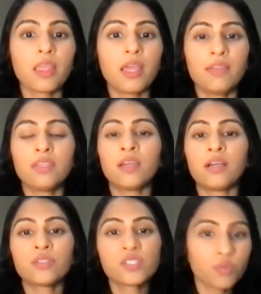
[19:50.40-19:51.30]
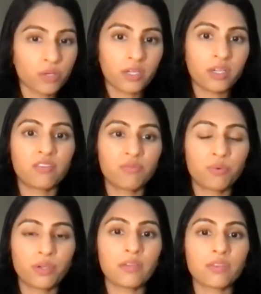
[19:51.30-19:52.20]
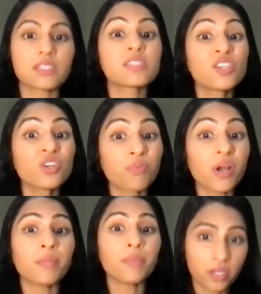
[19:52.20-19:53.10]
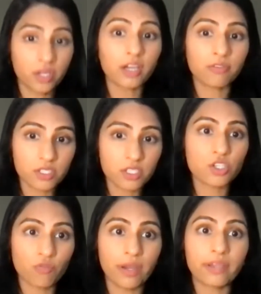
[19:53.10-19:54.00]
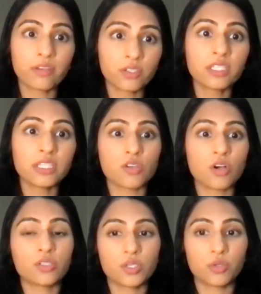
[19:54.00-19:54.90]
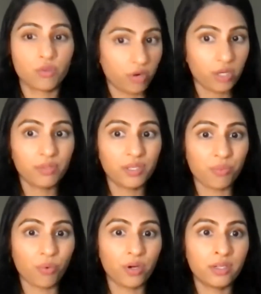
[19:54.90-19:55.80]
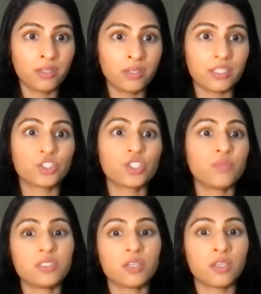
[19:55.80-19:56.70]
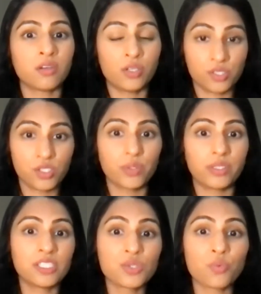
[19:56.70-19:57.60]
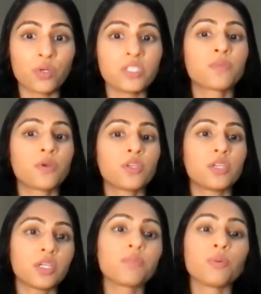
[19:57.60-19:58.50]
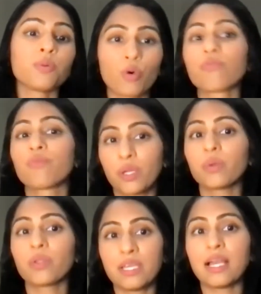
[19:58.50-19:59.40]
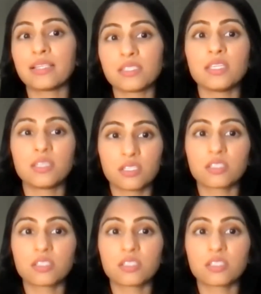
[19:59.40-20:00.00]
And then I also want to kind of point out that seeing your primary care physician regularly is also incredibly important and should be done also at least once per year, but more frequently as needed